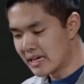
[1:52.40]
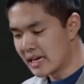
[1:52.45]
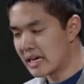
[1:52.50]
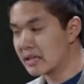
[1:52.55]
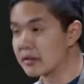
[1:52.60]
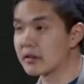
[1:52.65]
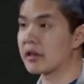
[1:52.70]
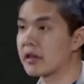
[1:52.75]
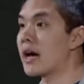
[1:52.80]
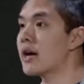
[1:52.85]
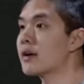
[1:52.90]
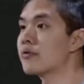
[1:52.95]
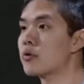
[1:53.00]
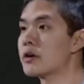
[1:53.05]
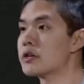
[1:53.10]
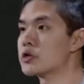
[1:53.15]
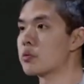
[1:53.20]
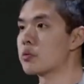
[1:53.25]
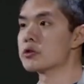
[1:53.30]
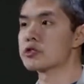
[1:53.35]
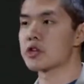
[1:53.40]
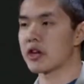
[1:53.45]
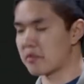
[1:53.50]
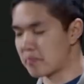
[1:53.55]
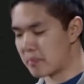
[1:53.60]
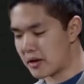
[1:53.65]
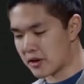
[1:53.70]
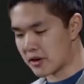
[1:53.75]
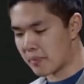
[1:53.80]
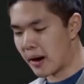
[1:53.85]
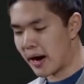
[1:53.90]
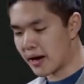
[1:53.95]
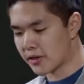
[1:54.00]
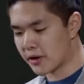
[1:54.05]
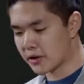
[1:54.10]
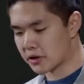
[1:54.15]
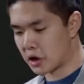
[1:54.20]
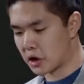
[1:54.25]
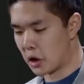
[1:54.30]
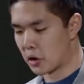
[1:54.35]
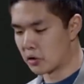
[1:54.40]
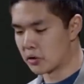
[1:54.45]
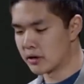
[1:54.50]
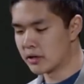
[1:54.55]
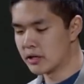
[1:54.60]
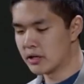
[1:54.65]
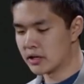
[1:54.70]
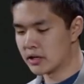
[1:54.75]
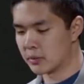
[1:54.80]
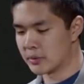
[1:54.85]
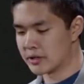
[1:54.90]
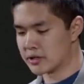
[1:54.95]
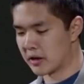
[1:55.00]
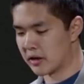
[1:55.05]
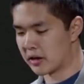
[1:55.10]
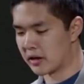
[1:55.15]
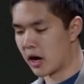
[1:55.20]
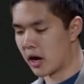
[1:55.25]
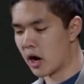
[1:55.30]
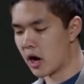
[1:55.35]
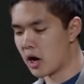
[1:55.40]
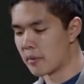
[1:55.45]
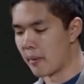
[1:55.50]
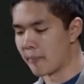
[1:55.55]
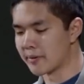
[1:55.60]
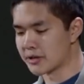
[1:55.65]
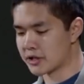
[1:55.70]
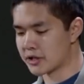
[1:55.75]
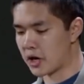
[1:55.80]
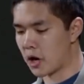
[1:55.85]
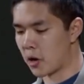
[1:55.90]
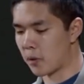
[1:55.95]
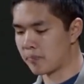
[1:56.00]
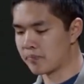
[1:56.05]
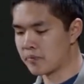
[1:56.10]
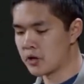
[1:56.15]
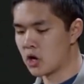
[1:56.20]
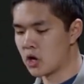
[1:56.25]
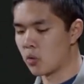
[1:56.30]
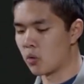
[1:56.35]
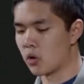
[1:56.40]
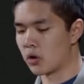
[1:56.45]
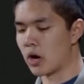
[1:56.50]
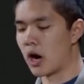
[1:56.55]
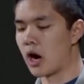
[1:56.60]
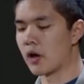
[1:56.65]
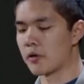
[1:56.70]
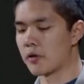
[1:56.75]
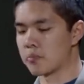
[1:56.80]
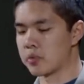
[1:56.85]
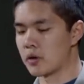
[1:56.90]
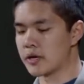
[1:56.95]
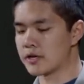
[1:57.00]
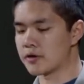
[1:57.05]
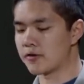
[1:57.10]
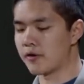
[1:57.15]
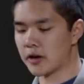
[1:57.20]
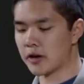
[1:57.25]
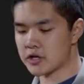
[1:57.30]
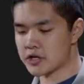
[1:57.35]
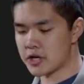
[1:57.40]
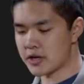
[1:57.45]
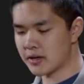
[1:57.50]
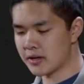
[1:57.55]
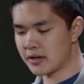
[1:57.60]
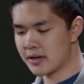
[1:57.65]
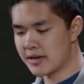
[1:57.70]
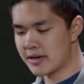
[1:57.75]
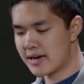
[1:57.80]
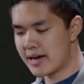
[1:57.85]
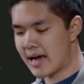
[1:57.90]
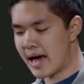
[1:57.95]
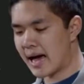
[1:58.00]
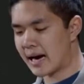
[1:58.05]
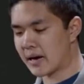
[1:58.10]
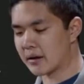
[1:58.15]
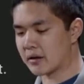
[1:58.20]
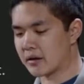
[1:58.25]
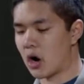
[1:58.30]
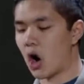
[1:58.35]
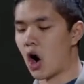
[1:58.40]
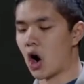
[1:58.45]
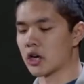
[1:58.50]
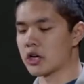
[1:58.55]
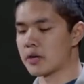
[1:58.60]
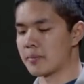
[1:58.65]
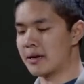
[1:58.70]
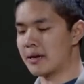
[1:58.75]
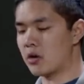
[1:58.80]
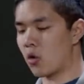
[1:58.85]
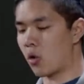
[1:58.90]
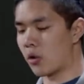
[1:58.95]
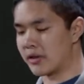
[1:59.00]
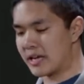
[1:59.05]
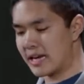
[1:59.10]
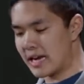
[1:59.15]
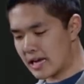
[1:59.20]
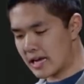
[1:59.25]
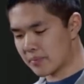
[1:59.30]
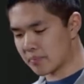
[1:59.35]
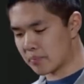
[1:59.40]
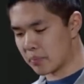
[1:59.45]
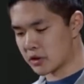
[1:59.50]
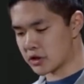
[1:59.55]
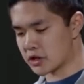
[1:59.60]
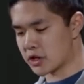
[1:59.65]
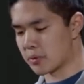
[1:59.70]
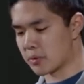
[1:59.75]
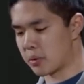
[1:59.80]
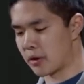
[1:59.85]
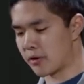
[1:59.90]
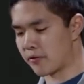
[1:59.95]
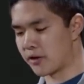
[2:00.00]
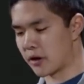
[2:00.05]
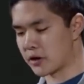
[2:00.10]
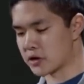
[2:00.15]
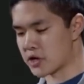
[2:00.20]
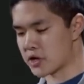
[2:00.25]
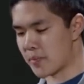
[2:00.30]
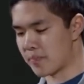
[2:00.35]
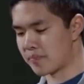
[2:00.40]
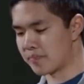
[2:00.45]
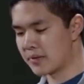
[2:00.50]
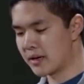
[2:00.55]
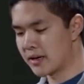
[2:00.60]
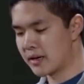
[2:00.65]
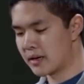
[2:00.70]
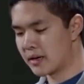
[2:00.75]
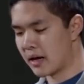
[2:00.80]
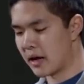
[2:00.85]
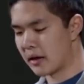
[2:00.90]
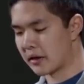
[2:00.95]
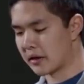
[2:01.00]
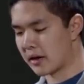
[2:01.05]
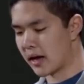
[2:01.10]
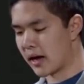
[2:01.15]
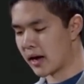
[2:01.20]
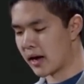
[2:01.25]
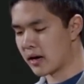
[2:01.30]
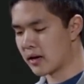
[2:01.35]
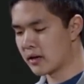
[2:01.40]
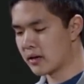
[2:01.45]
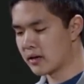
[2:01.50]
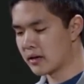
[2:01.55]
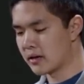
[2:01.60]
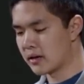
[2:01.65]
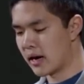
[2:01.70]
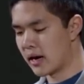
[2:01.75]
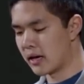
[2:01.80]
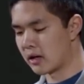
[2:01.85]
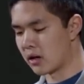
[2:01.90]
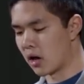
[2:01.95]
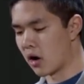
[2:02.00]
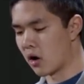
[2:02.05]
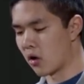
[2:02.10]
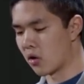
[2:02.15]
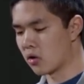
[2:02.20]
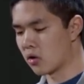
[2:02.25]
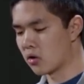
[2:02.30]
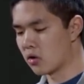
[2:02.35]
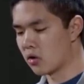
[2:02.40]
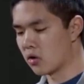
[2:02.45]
inside of which will just be the Python code that we just saw a moment ago. We'll call the print function, and as an argument, or the input to the print function, I'll say hello